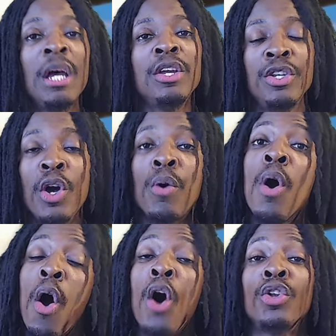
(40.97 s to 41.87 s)
you know,
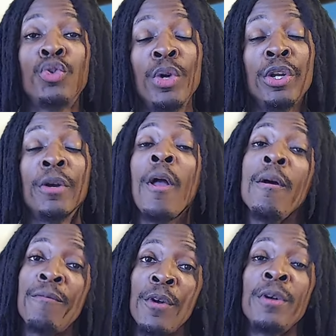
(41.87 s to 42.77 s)
on Twitter
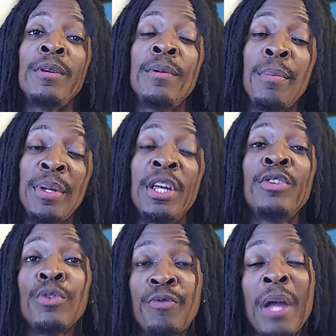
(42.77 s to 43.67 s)
for the
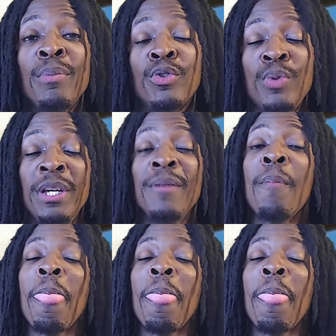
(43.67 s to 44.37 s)
potential fight between